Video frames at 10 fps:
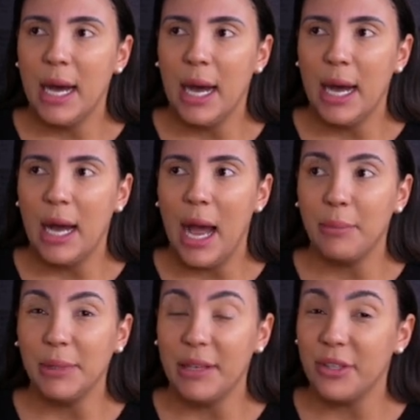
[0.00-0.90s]
I
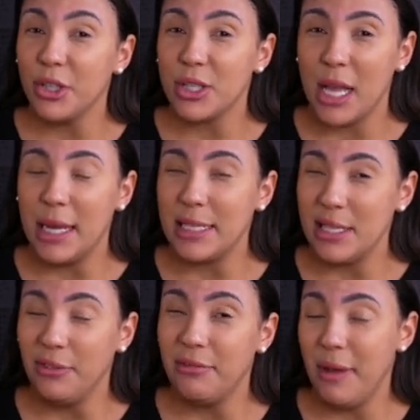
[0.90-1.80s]
believe, in your sign
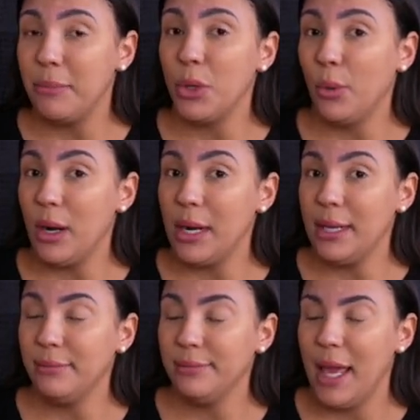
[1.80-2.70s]
until
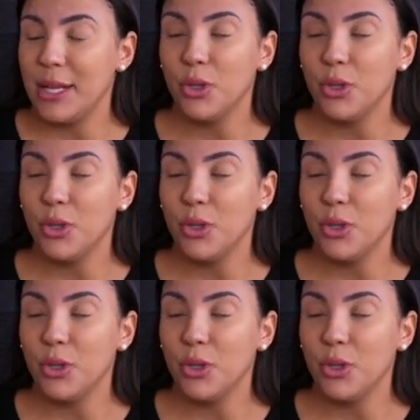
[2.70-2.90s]
February, okay?